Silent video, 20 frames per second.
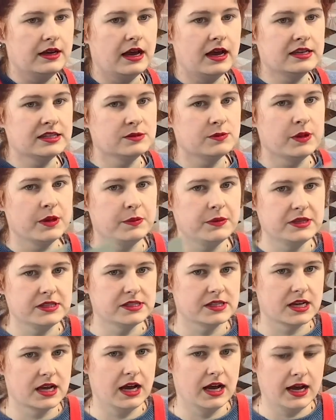a spare piece
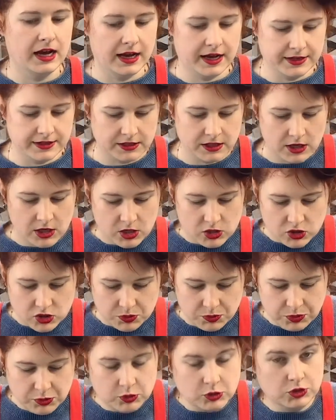of card to
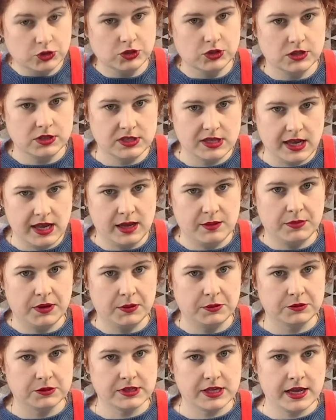push those air
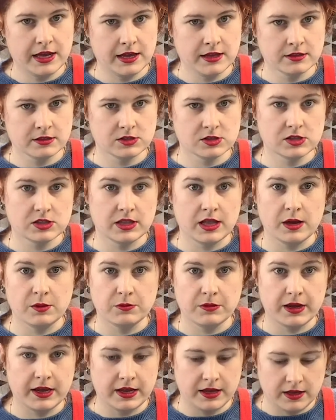bubbles out, so that
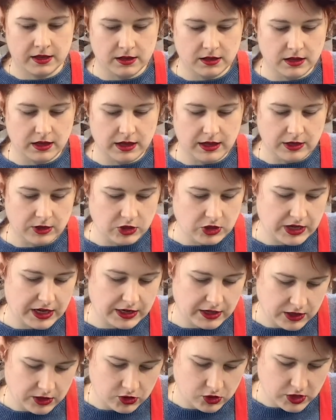way you
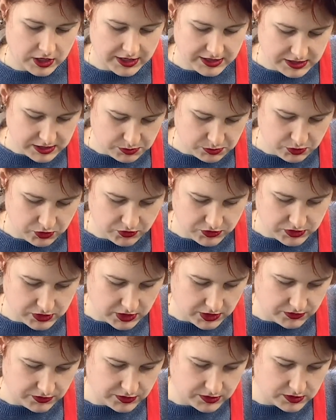get a nice smooth
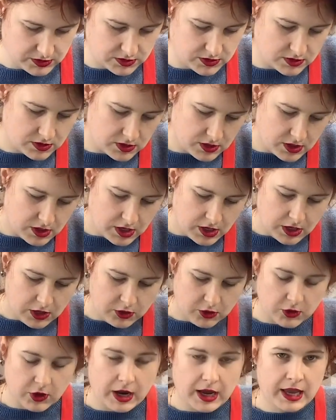surface.
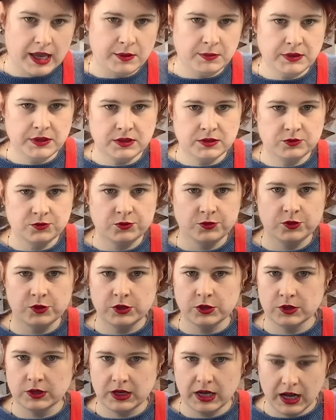You're aiming for
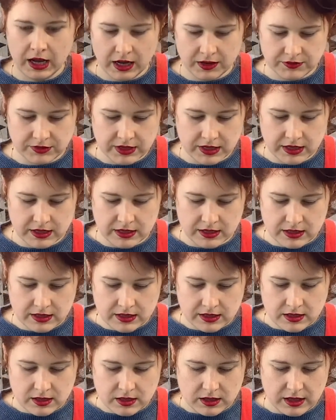your cover
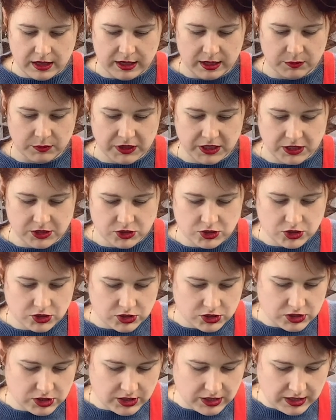image
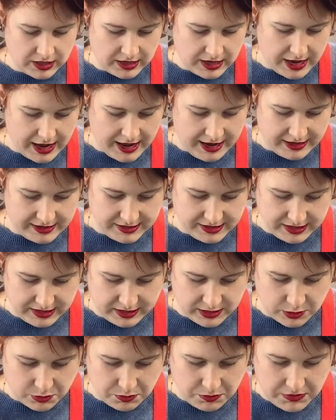to end
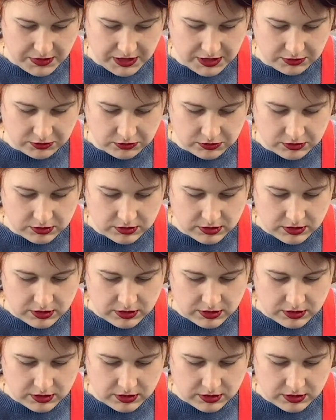in the middle,